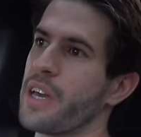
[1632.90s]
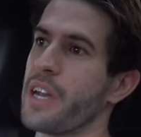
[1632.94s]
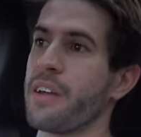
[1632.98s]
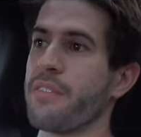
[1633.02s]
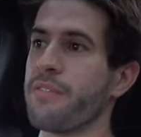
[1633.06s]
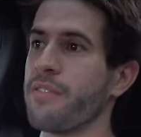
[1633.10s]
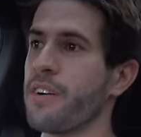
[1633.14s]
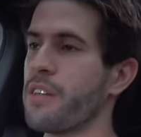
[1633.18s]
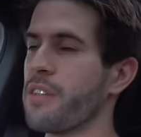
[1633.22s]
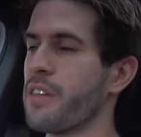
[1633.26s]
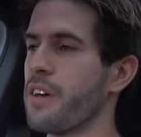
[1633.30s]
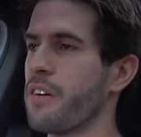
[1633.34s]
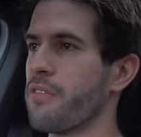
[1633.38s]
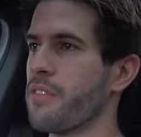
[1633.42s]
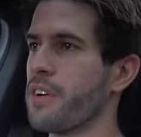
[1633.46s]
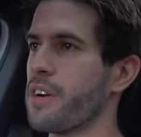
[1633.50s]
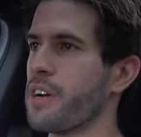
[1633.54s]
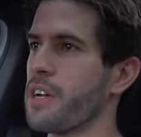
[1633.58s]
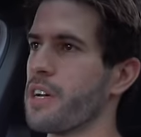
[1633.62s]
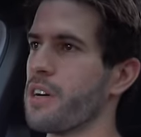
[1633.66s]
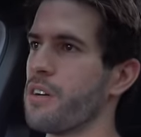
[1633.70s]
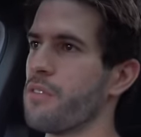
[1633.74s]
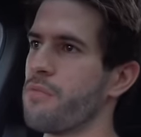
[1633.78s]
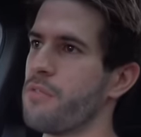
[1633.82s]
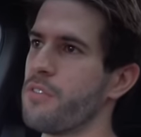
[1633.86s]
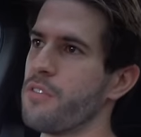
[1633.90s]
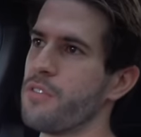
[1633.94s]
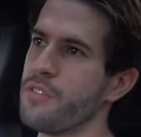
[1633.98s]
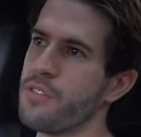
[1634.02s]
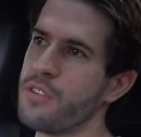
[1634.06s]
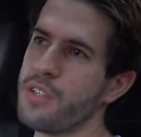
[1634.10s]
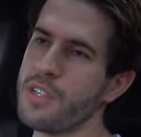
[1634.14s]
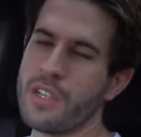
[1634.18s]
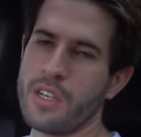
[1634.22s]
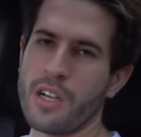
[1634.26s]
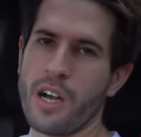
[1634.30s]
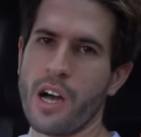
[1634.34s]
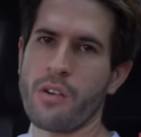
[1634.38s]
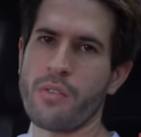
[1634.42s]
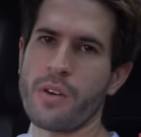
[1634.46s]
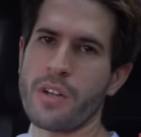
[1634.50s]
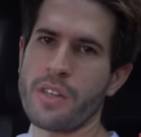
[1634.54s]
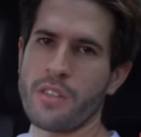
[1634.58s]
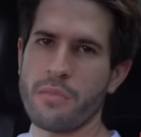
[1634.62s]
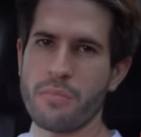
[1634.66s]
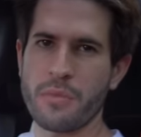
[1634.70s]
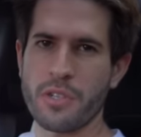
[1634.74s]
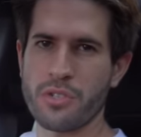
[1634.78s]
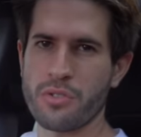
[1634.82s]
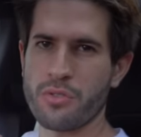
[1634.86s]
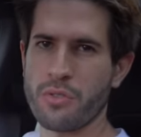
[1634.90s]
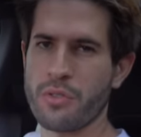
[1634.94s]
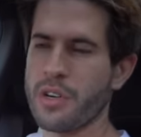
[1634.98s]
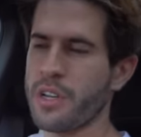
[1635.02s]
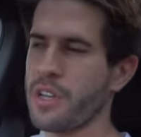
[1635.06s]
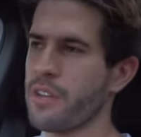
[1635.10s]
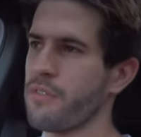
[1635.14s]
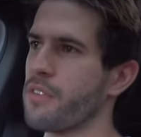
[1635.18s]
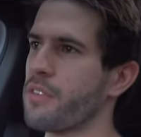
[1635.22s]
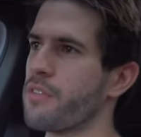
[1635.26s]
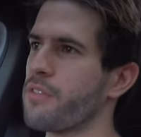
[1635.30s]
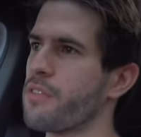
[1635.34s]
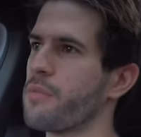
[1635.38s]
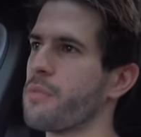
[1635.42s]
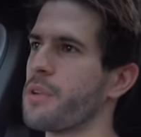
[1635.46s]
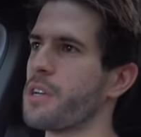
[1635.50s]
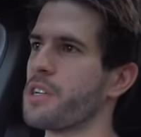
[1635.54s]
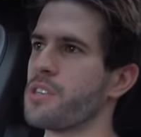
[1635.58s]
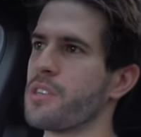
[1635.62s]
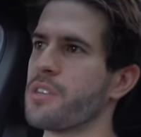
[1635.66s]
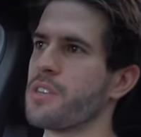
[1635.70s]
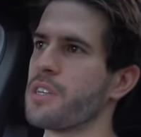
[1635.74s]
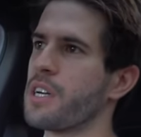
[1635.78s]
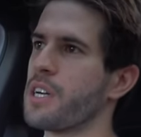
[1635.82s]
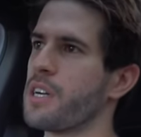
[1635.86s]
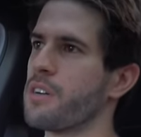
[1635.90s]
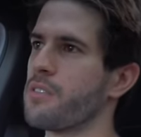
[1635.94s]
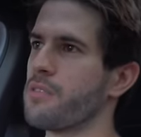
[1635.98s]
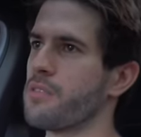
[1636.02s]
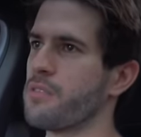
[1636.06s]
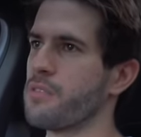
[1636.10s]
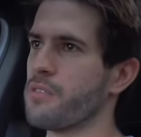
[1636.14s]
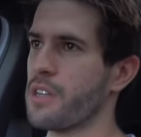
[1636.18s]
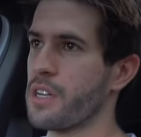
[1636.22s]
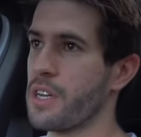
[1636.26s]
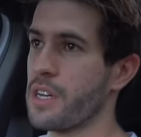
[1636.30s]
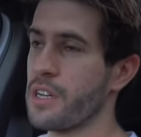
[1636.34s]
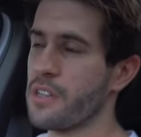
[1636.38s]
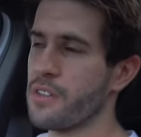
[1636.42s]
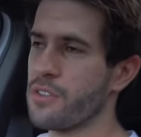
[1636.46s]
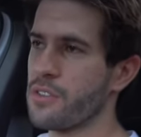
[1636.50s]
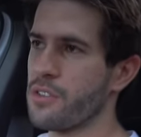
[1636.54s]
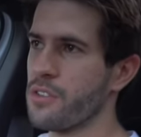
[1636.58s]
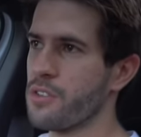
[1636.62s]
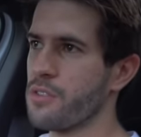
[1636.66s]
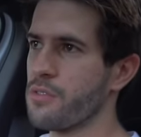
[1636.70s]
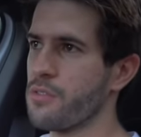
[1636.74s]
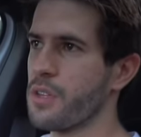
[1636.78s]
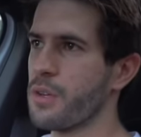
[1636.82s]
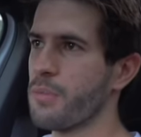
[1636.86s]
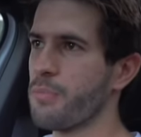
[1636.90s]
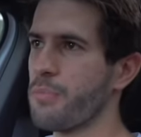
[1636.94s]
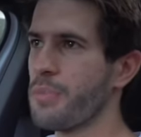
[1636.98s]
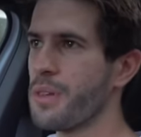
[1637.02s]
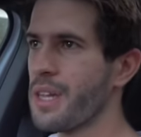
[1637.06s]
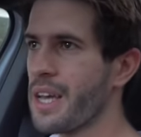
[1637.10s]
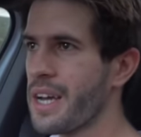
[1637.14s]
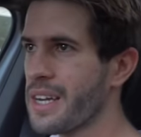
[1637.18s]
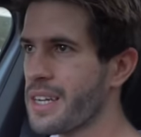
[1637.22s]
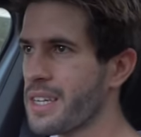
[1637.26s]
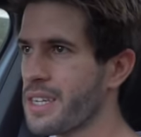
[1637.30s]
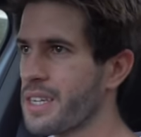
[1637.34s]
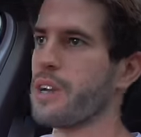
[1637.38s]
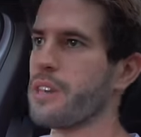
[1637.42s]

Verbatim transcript: And I found that very helpful. I'll write the majority of information down that I need to do in black.